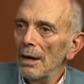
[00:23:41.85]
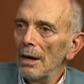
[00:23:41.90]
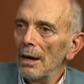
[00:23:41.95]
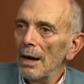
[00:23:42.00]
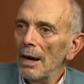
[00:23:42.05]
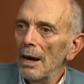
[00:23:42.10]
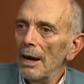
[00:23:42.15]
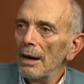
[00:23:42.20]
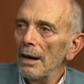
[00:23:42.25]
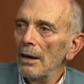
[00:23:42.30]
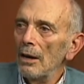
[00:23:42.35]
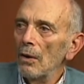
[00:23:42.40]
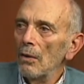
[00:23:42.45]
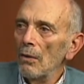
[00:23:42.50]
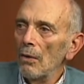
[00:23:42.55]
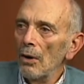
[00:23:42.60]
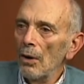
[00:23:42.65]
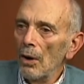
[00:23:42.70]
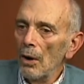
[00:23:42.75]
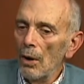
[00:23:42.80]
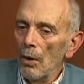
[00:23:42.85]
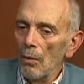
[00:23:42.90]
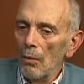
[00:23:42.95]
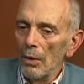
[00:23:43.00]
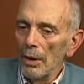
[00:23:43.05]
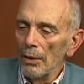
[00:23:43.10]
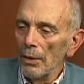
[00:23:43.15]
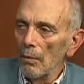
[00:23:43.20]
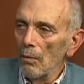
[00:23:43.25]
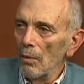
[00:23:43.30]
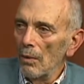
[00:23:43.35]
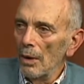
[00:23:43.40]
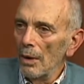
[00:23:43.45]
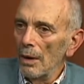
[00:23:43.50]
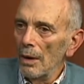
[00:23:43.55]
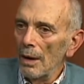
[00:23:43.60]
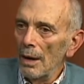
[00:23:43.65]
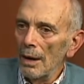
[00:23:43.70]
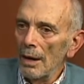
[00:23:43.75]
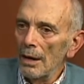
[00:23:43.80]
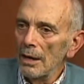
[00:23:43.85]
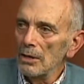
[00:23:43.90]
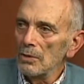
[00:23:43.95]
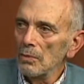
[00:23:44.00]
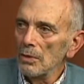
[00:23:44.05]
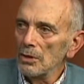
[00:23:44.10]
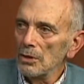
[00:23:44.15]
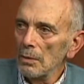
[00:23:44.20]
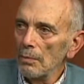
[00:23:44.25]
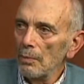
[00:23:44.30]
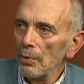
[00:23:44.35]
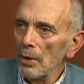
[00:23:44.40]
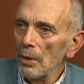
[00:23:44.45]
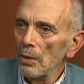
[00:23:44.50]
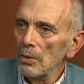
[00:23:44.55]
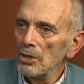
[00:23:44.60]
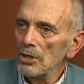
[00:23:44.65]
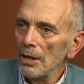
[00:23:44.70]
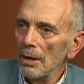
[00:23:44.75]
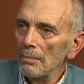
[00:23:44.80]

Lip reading: I don't know whether Hires was approached.